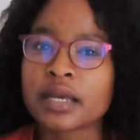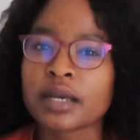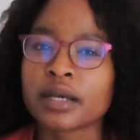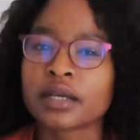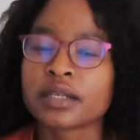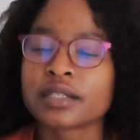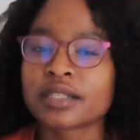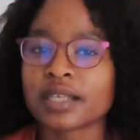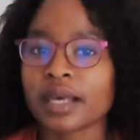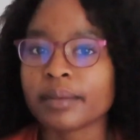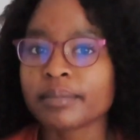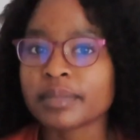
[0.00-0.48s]

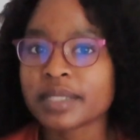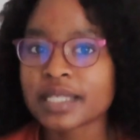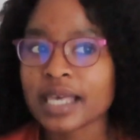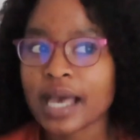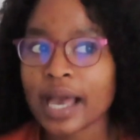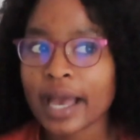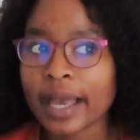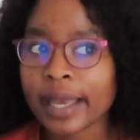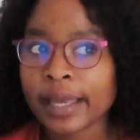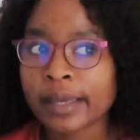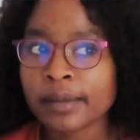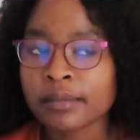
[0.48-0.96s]

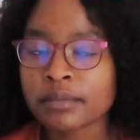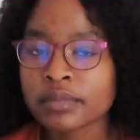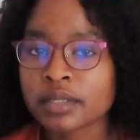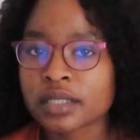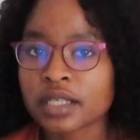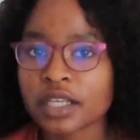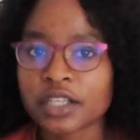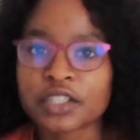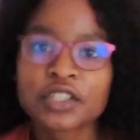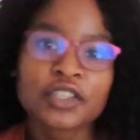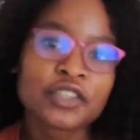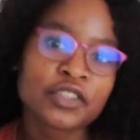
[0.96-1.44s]
sometimes
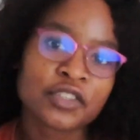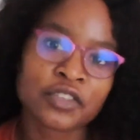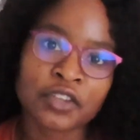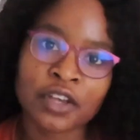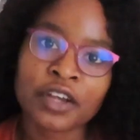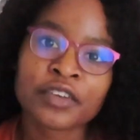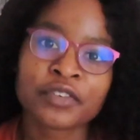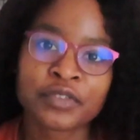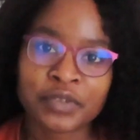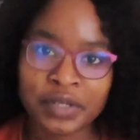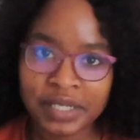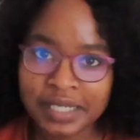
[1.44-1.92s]
it's
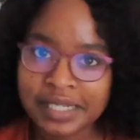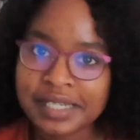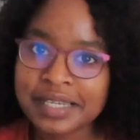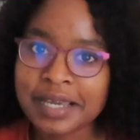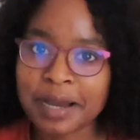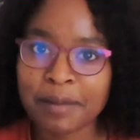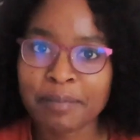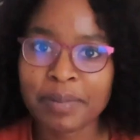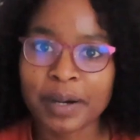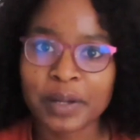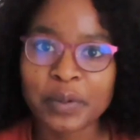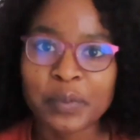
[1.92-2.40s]
not really
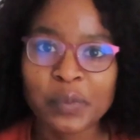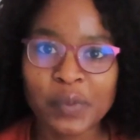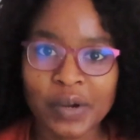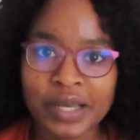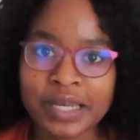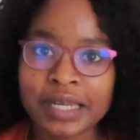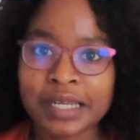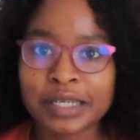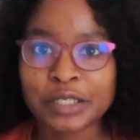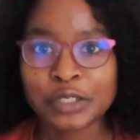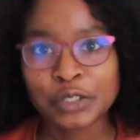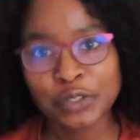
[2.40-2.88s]
about
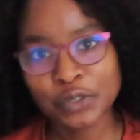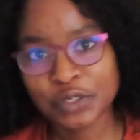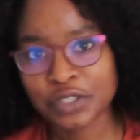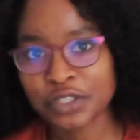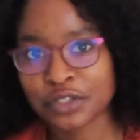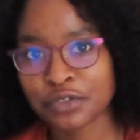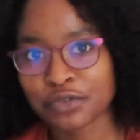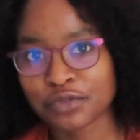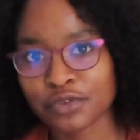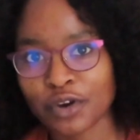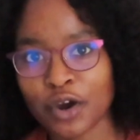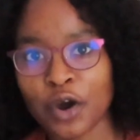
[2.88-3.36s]
what you
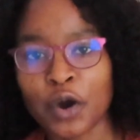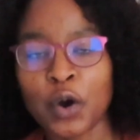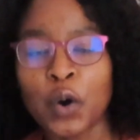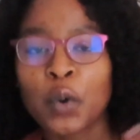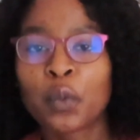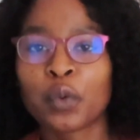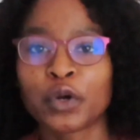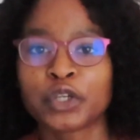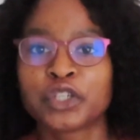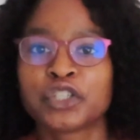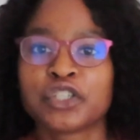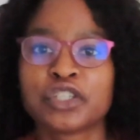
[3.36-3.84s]
did wrong or
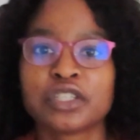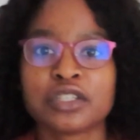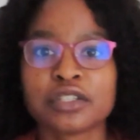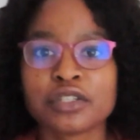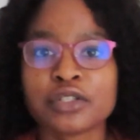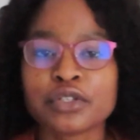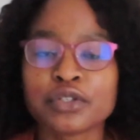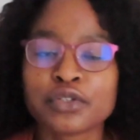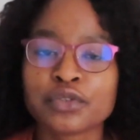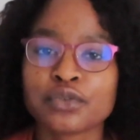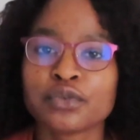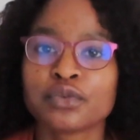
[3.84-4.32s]
what you
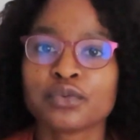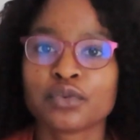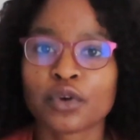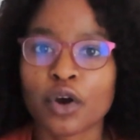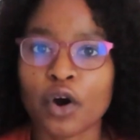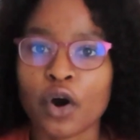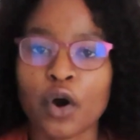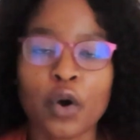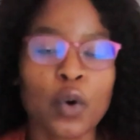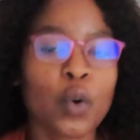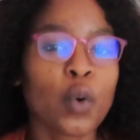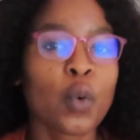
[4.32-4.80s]
didn't do
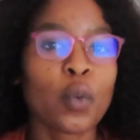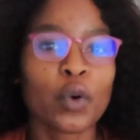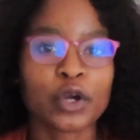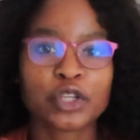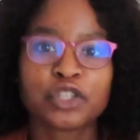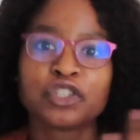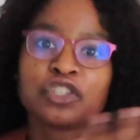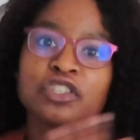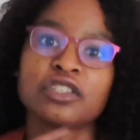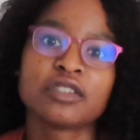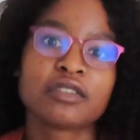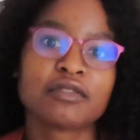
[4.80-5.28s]
wrong or
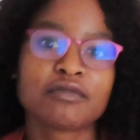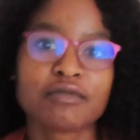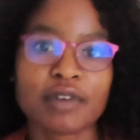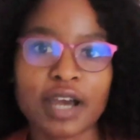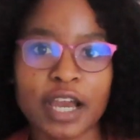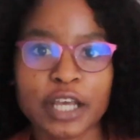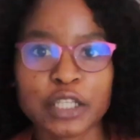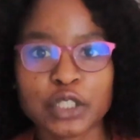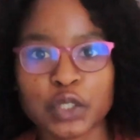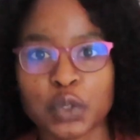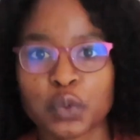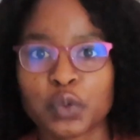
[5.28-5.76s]
what you did
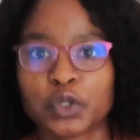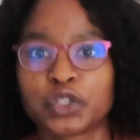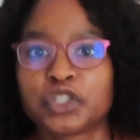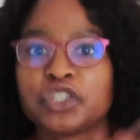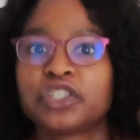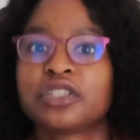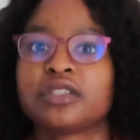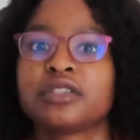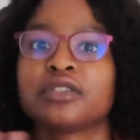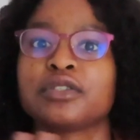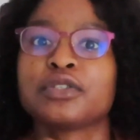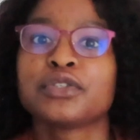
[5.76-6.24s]
right or what you
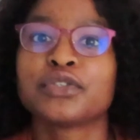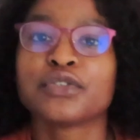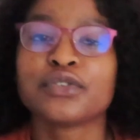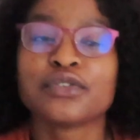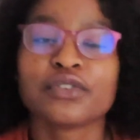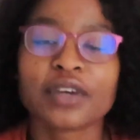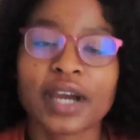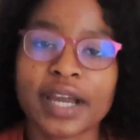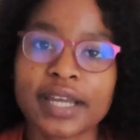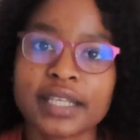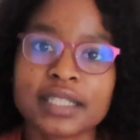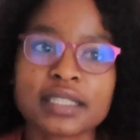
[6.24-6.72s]
didn't do
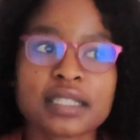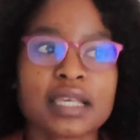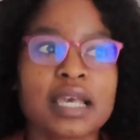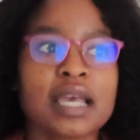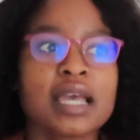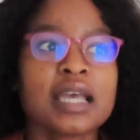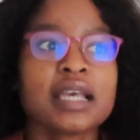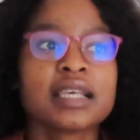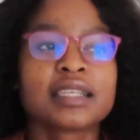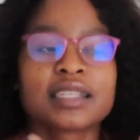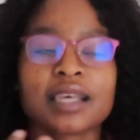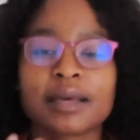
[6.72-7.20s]
right.
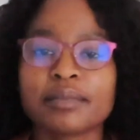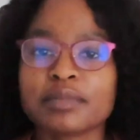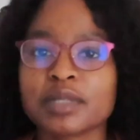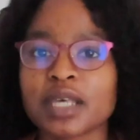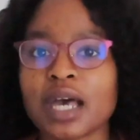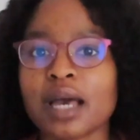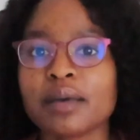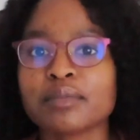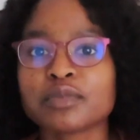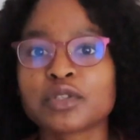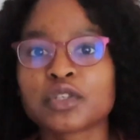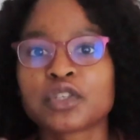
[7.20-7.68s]

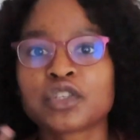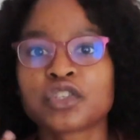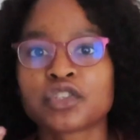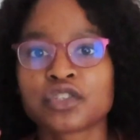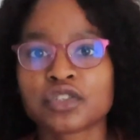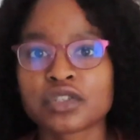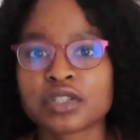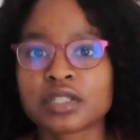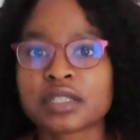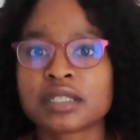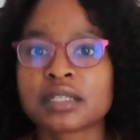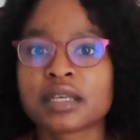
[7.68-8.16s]
Sometimes it's
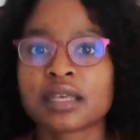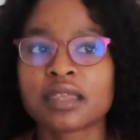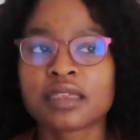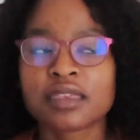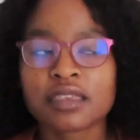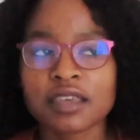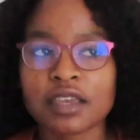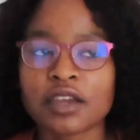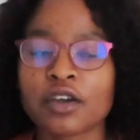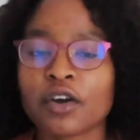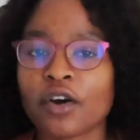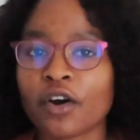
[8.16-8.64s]
just a
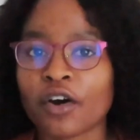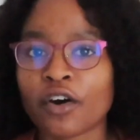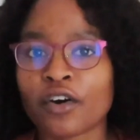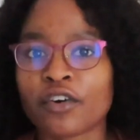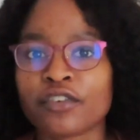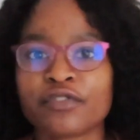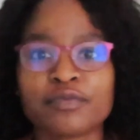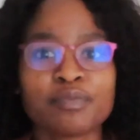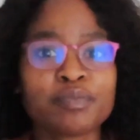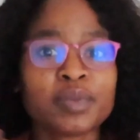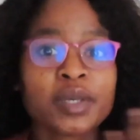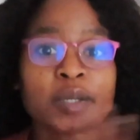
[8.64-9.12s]
thing
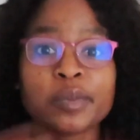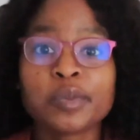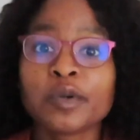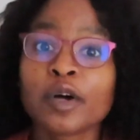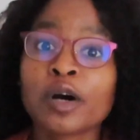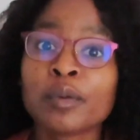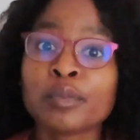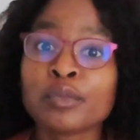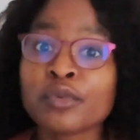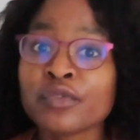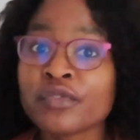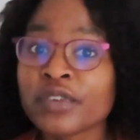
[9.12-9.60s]
of people
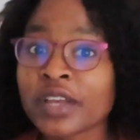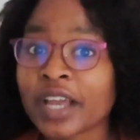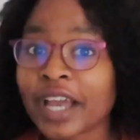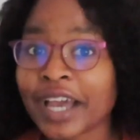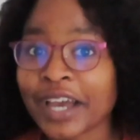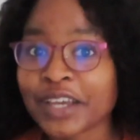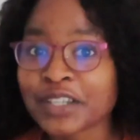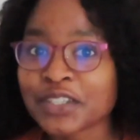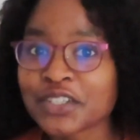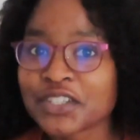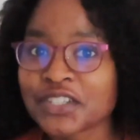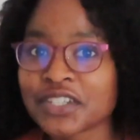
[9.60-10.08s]
are moving
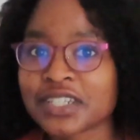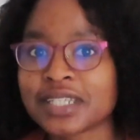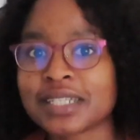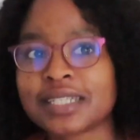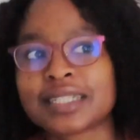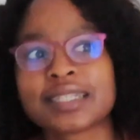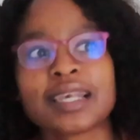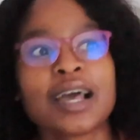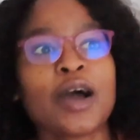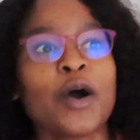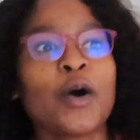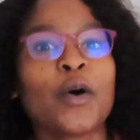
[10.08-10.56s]

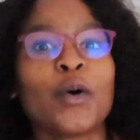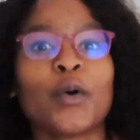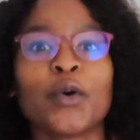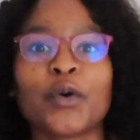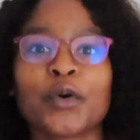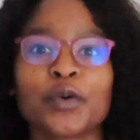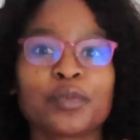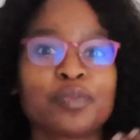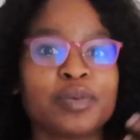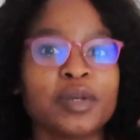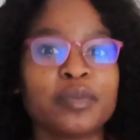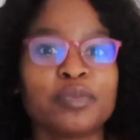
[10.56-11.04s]
countries
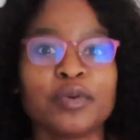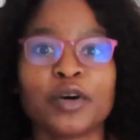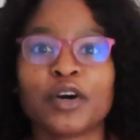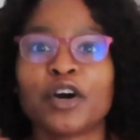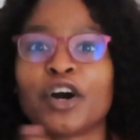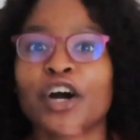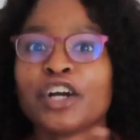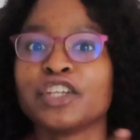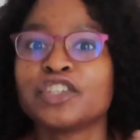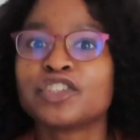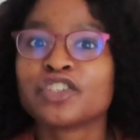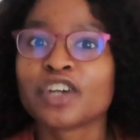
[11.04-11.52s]
or people
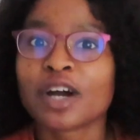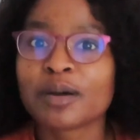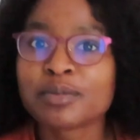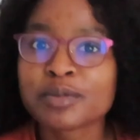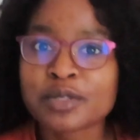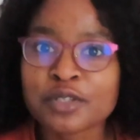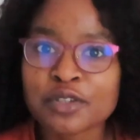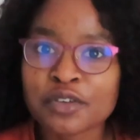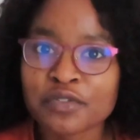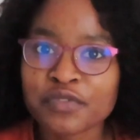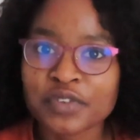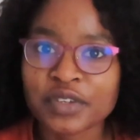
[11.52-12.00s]
got jobs
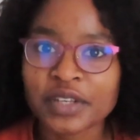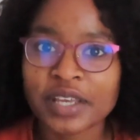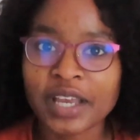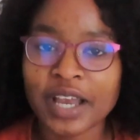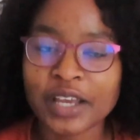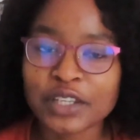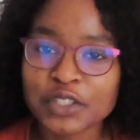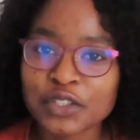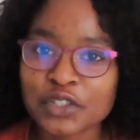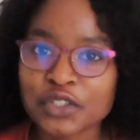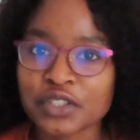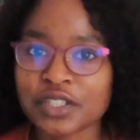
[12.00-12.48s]
in different
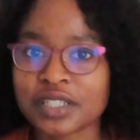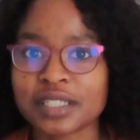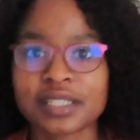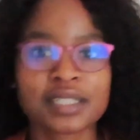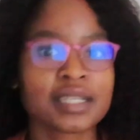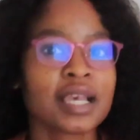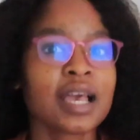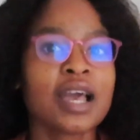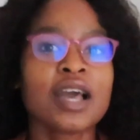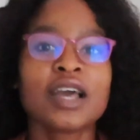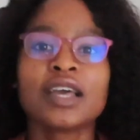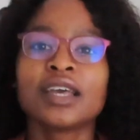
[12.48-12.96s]
countries.
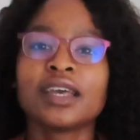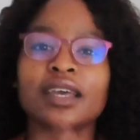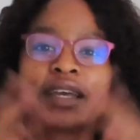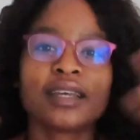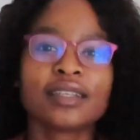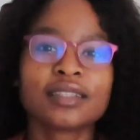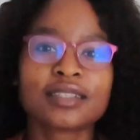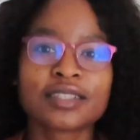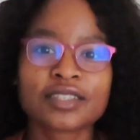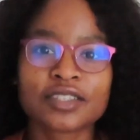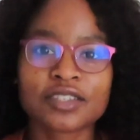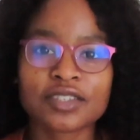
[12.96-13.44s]

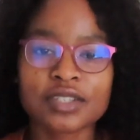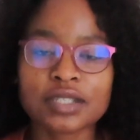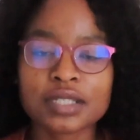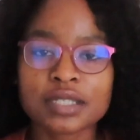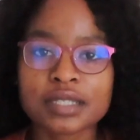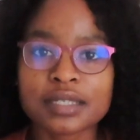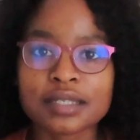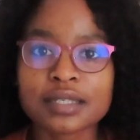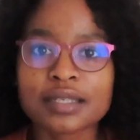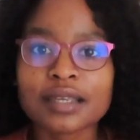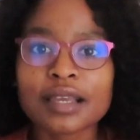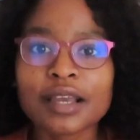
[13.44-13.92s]
It's just
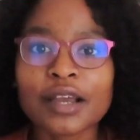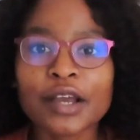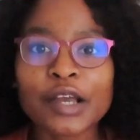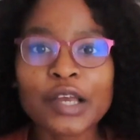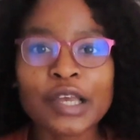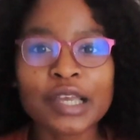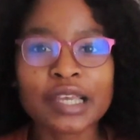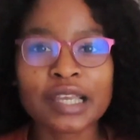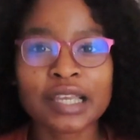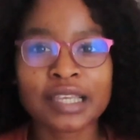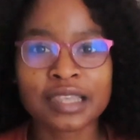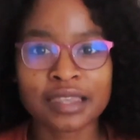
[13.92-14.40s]

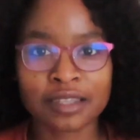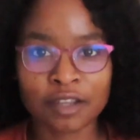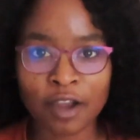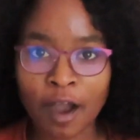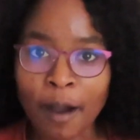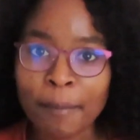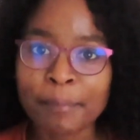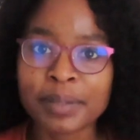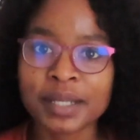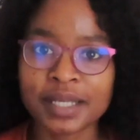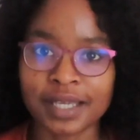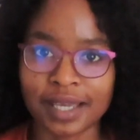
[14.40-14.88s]

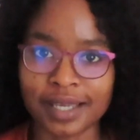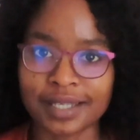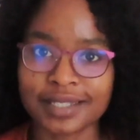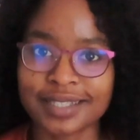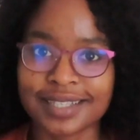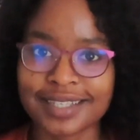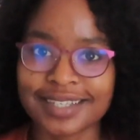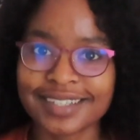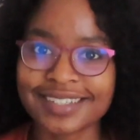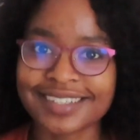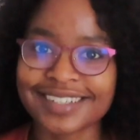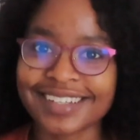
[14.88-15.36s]

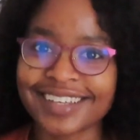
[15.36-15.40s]
complicated.